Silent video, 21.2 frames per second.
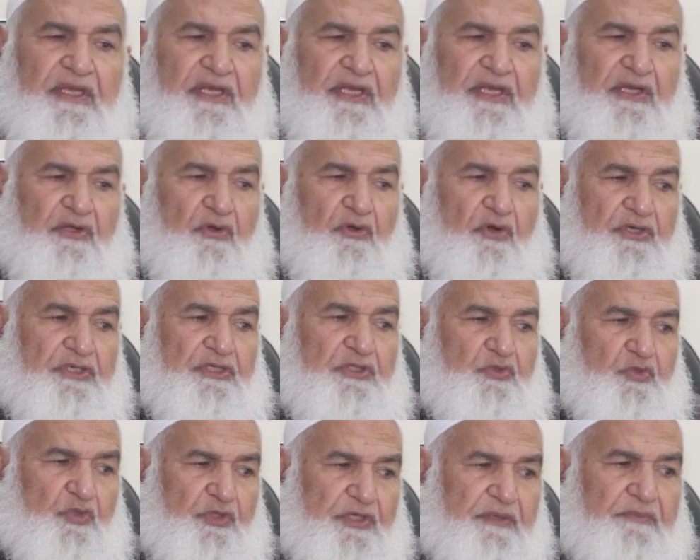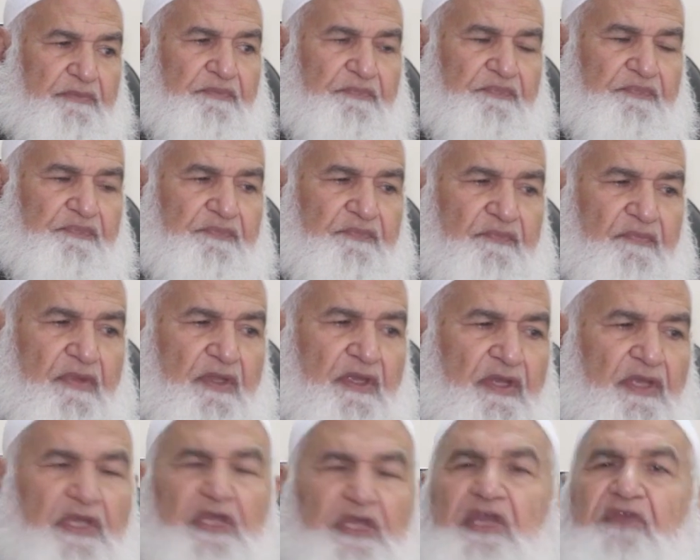According to him,
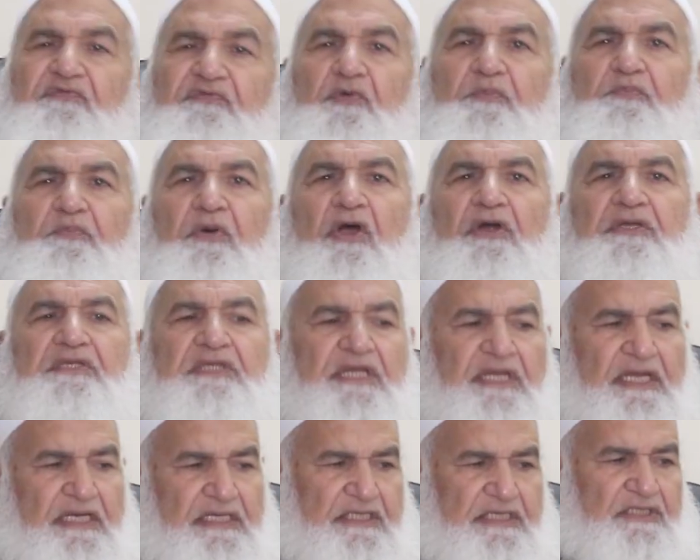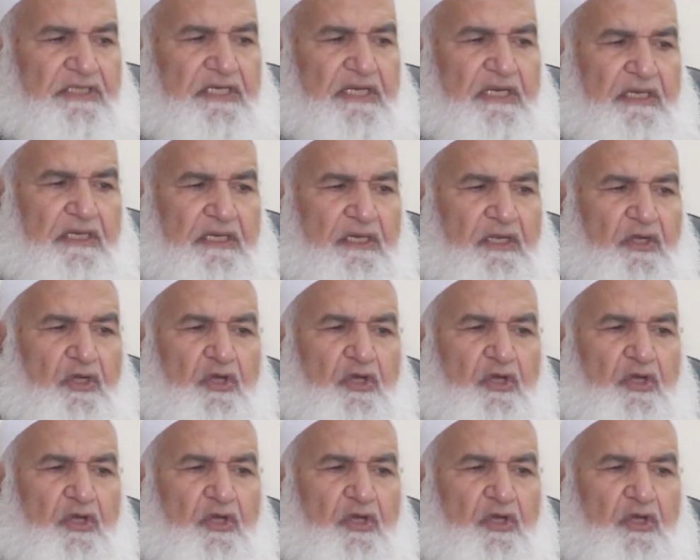if you ponder a little